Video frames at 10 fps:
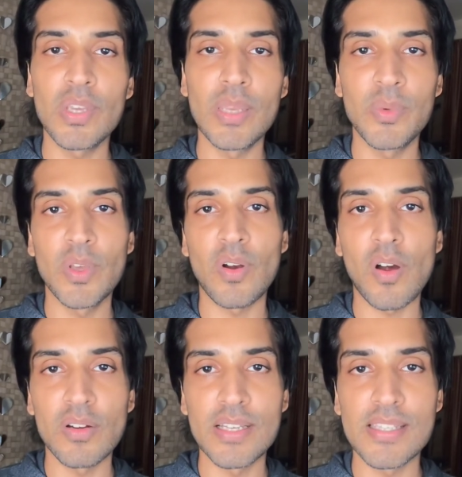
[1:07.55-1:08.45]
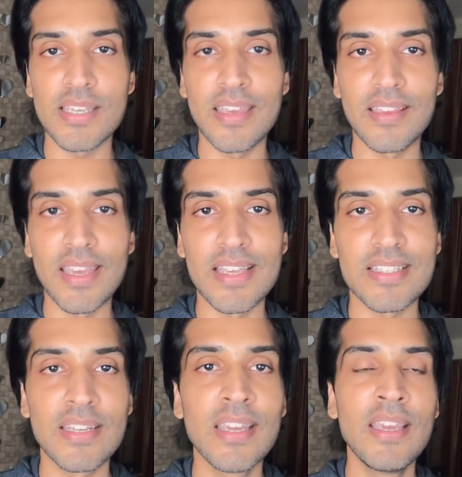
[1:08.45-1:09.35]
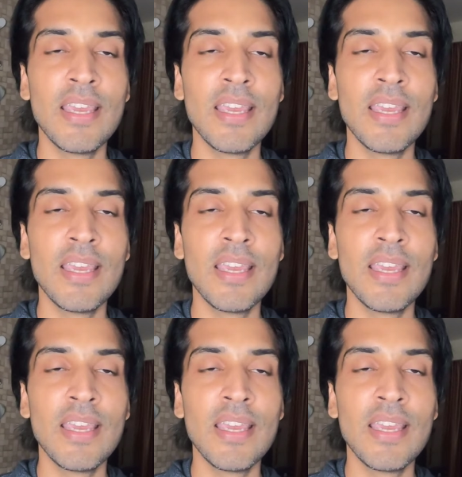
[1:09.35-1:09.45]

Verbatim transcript: keep your audience engaged